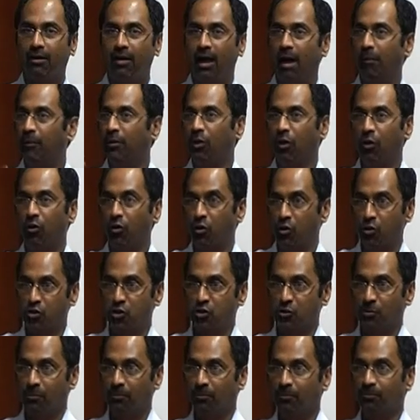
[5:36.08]
Amitav
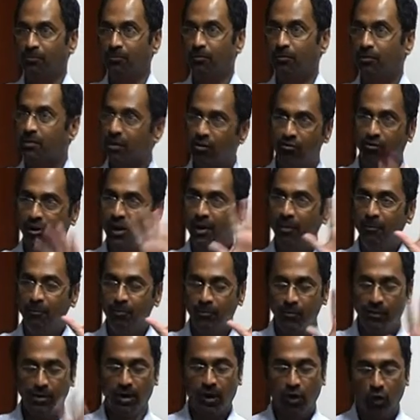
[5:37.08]
Ghosh. Right?
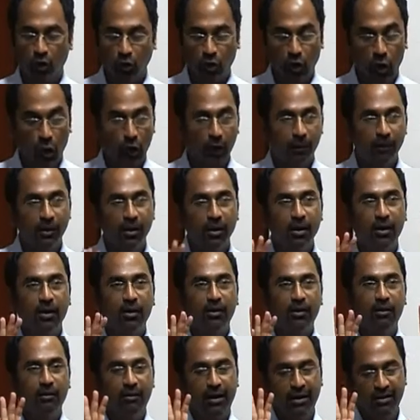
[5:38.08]
Okay, good goal,
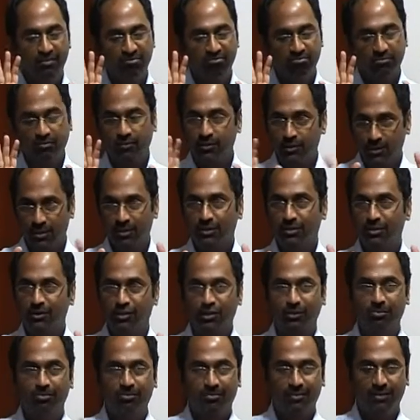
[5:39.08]
right?
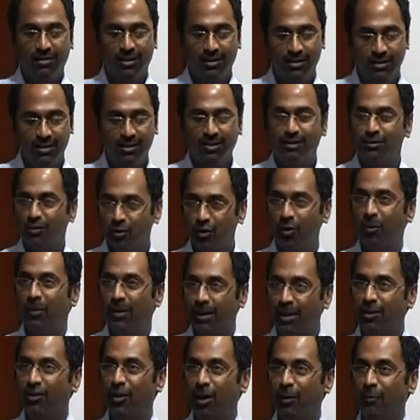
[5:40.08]
Okay, it's so
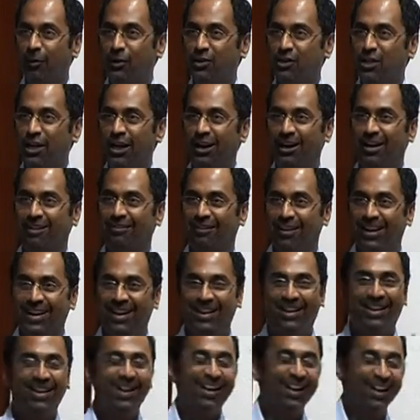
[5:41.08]
big, so I won't share it, right?
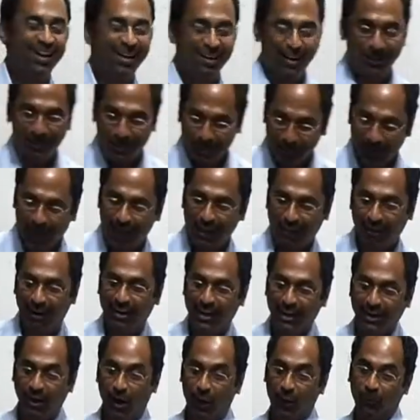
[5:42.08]
But I'll write
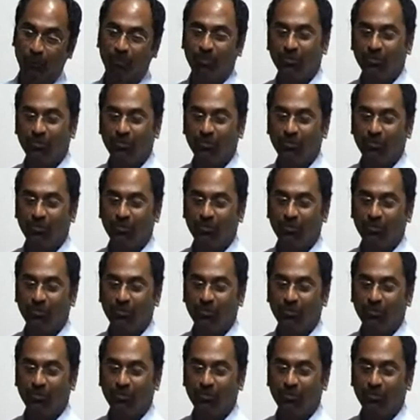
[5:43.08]
it down,